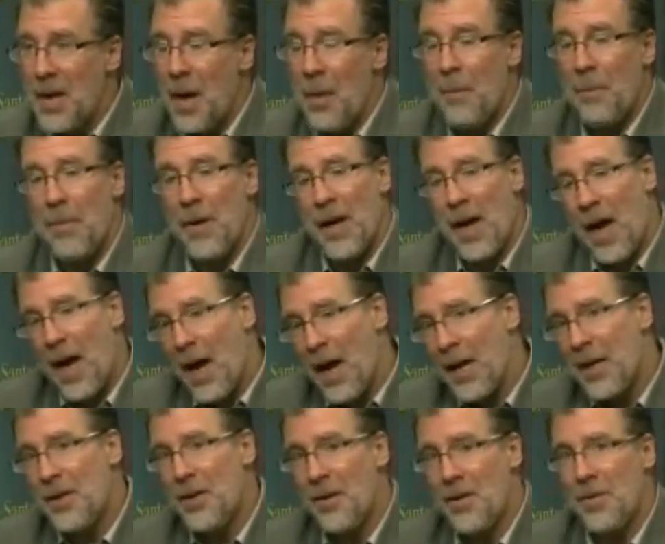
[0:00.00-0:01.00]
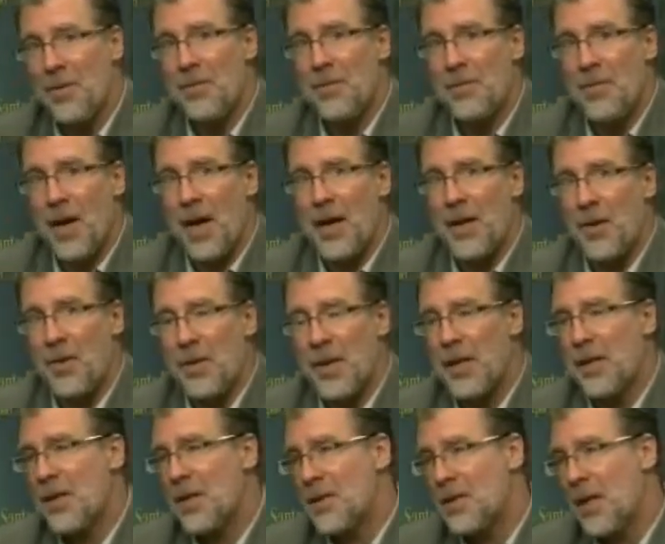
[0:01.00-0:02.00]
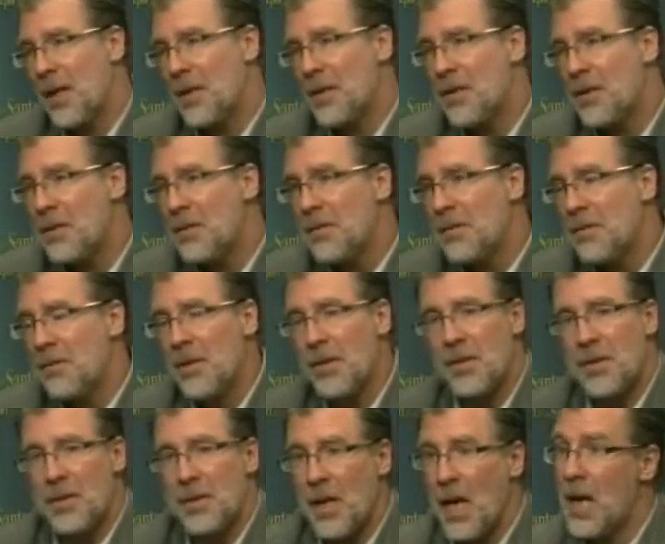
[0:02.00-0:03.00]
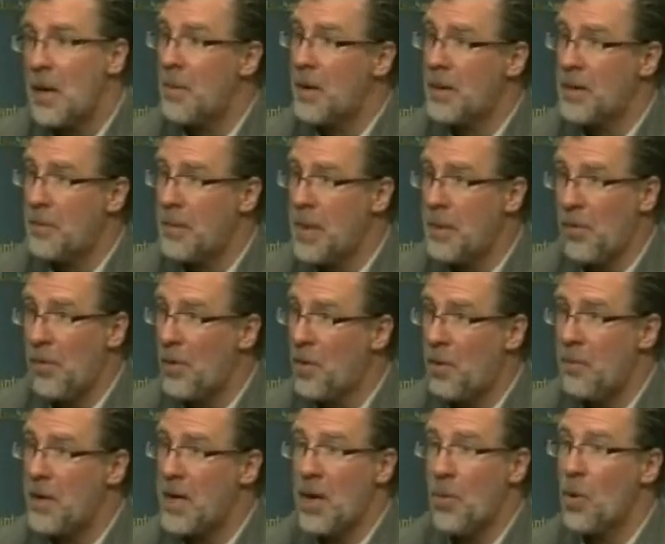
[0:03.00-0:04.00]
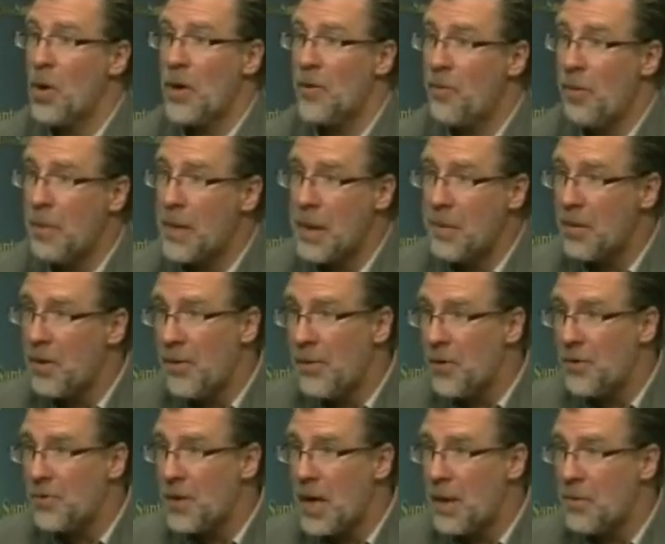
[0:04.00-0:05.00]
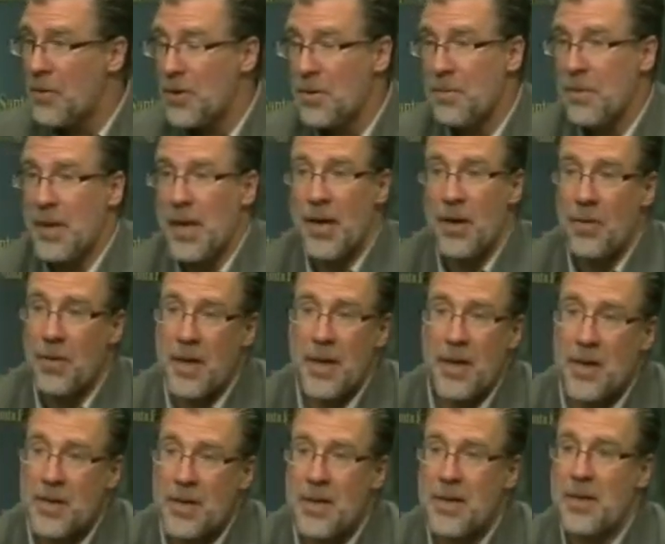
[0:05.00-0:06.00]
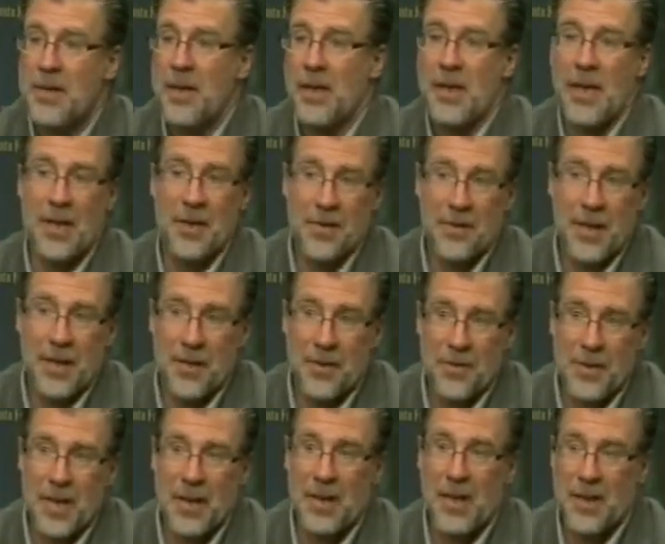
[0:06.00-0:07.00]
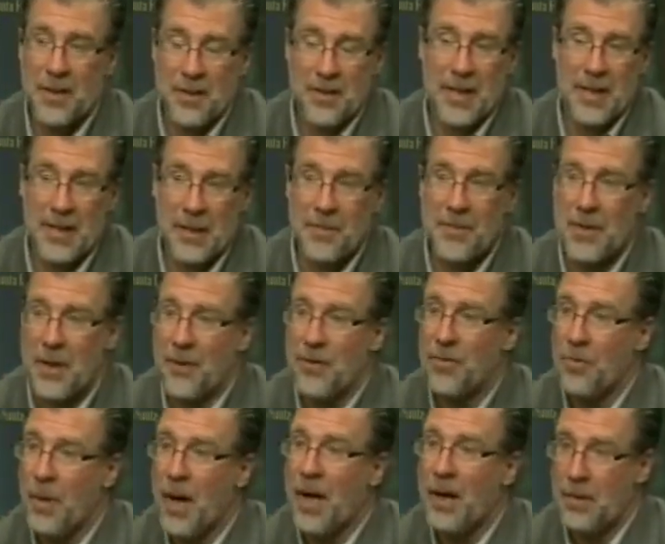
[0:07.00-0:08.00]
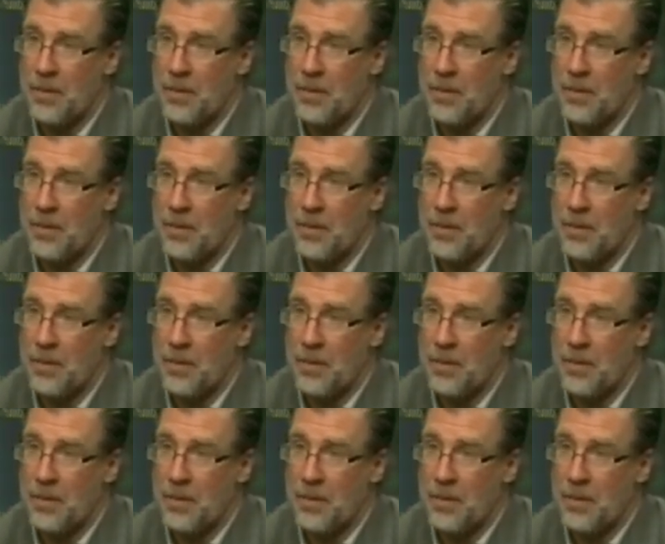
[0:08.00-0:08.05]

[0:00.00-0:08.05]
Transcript: But I don't get the sense, this is not about the people. There are many wonderful people in those chambers, yeah. But I don't get a sense that legislators can legislate themselves well.